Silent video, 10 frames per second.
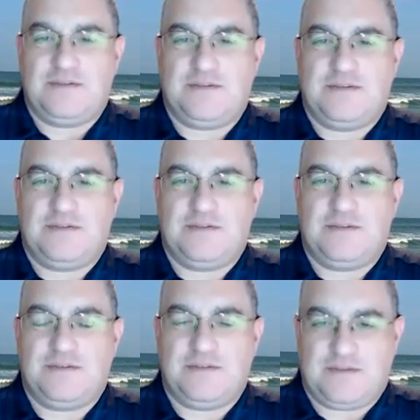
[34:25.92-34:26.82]

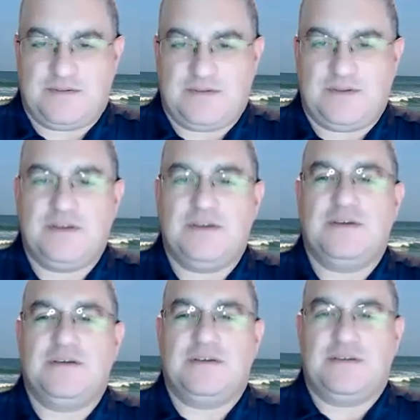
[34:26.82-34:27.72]

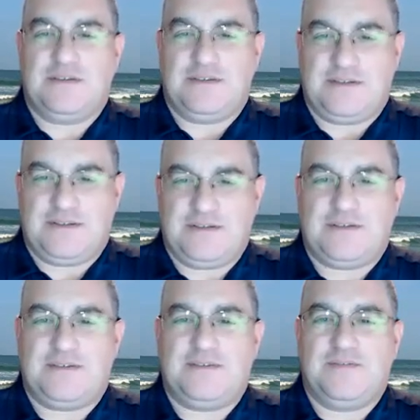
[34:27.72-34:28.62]

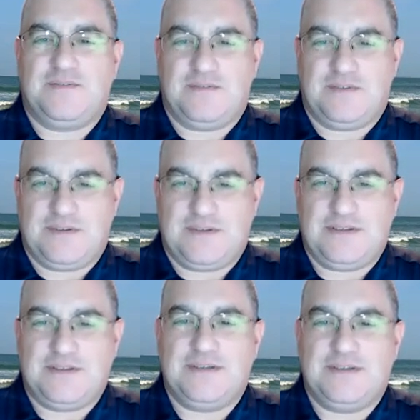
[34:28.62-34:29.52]

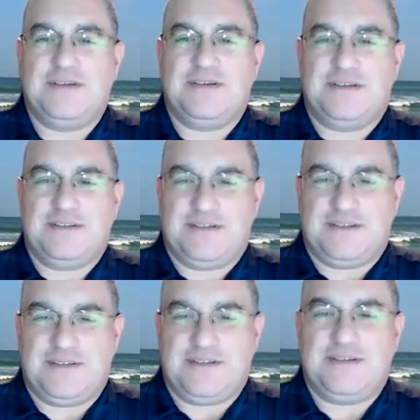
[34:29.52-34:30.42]

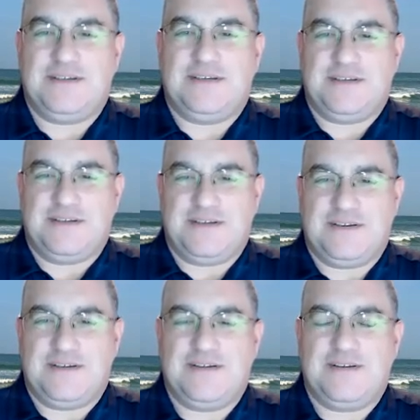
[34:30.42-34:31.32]

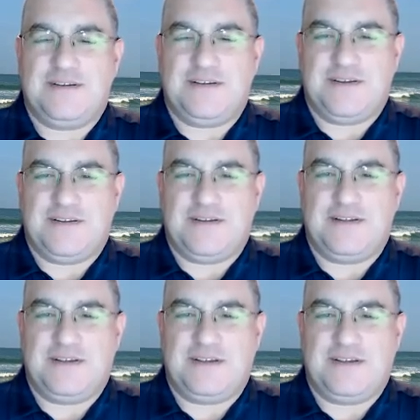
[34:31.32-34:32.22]

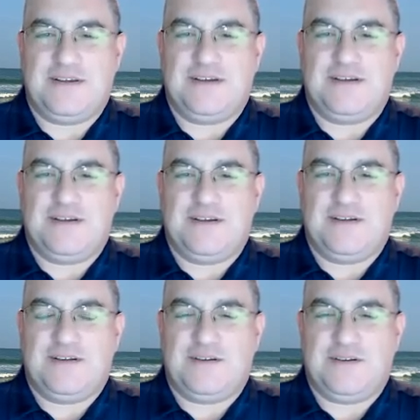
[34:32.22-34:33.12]

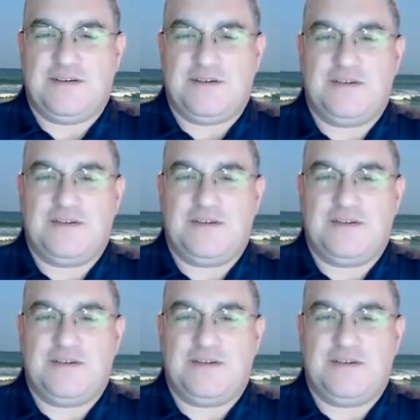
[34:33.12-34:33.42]
This person isn't speaking.